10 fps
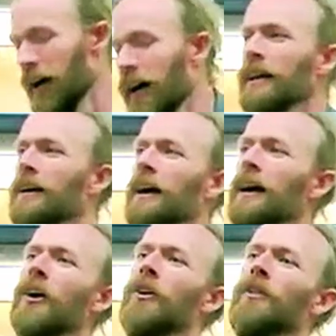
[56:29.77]
not
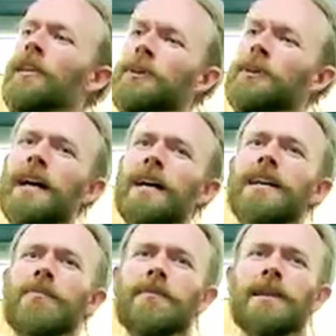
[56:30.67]
all that we're cracked
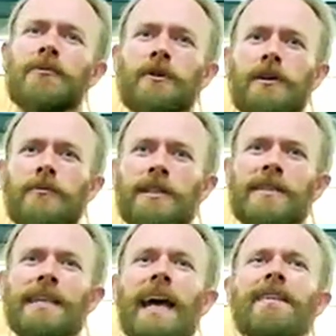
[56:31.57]
up to be. We
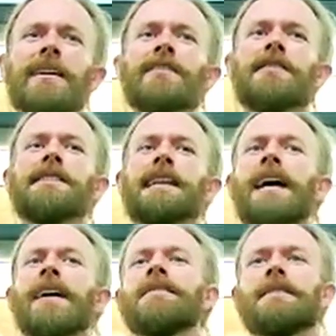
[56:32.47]
just can't
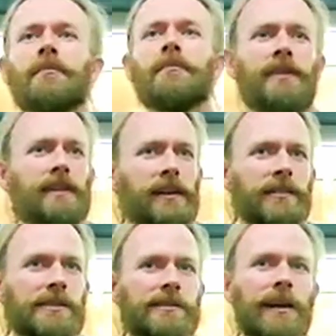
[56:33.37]
understand some
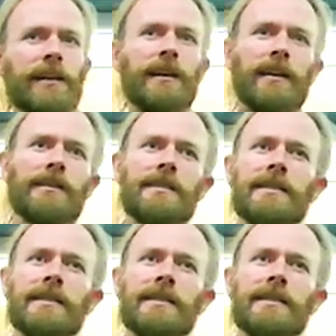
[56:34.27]
things, right? This is